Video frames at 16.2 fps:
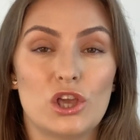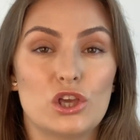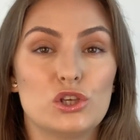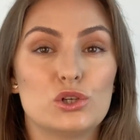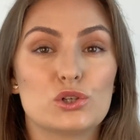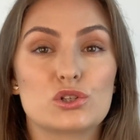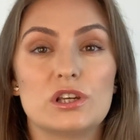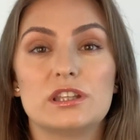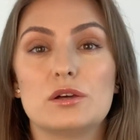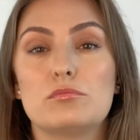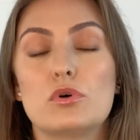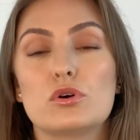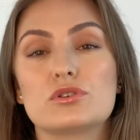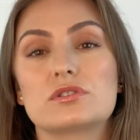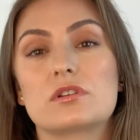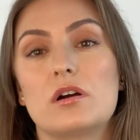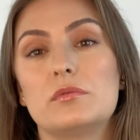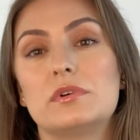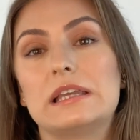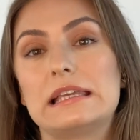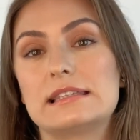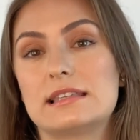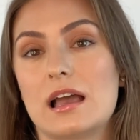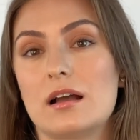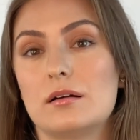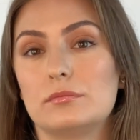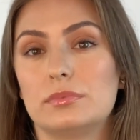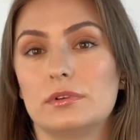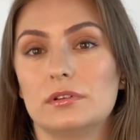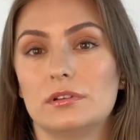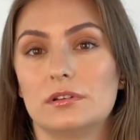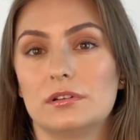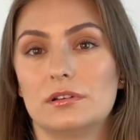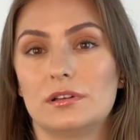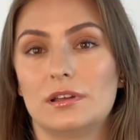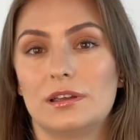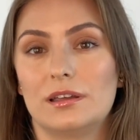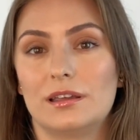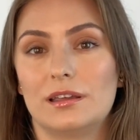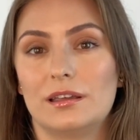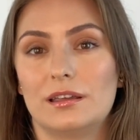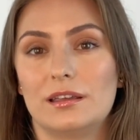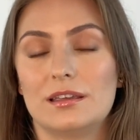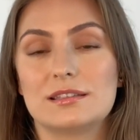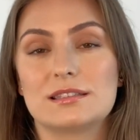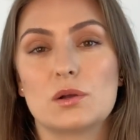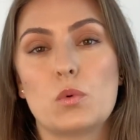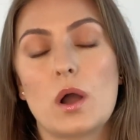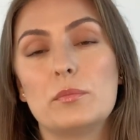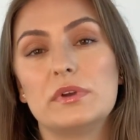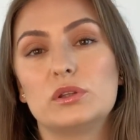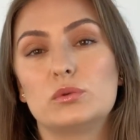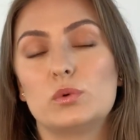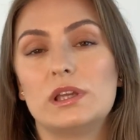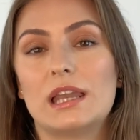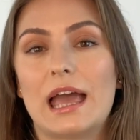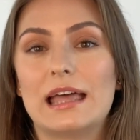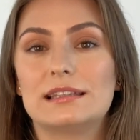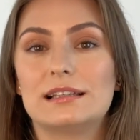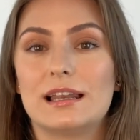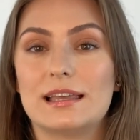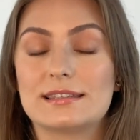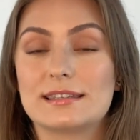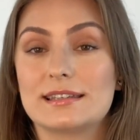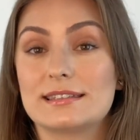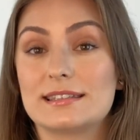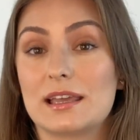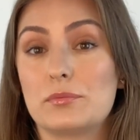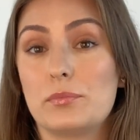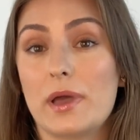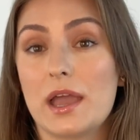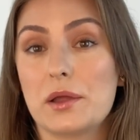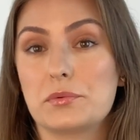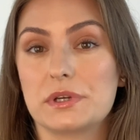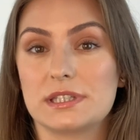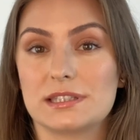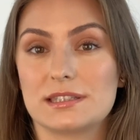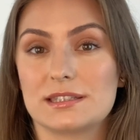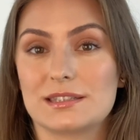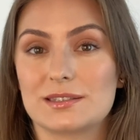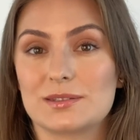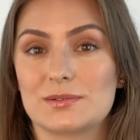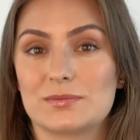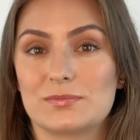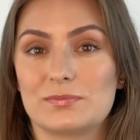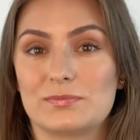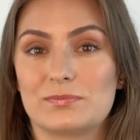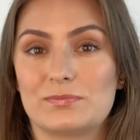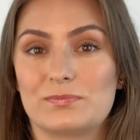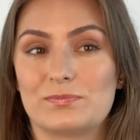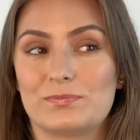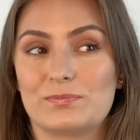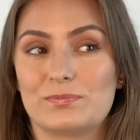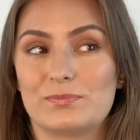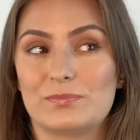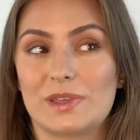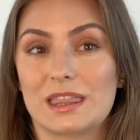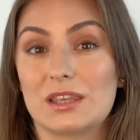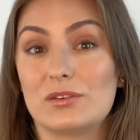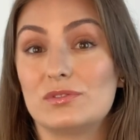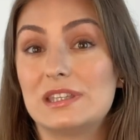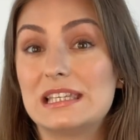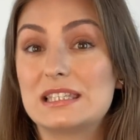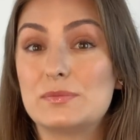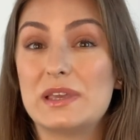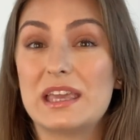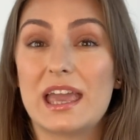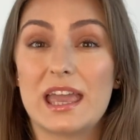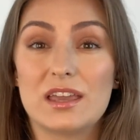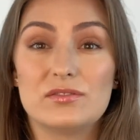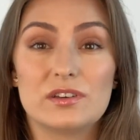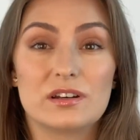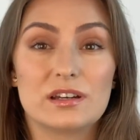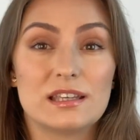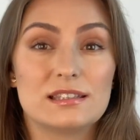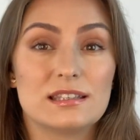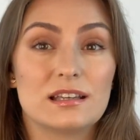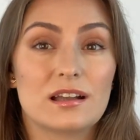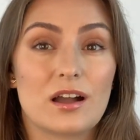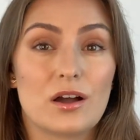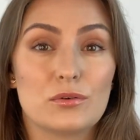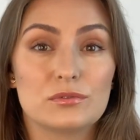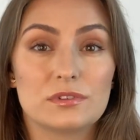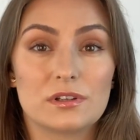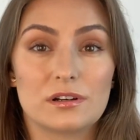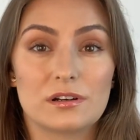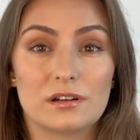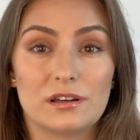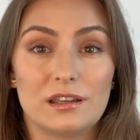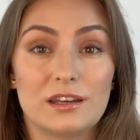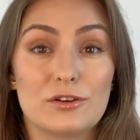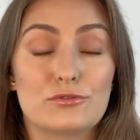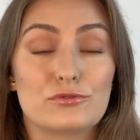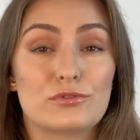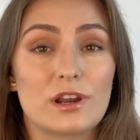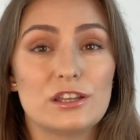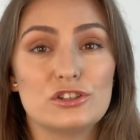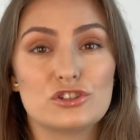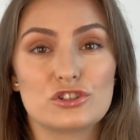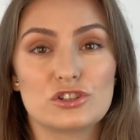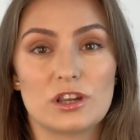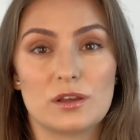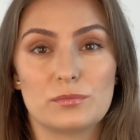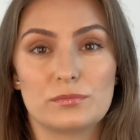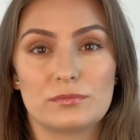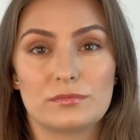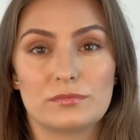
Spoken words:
Usually the most common example is the one between adolescents and parents. If this behavior is encountered in a friendship,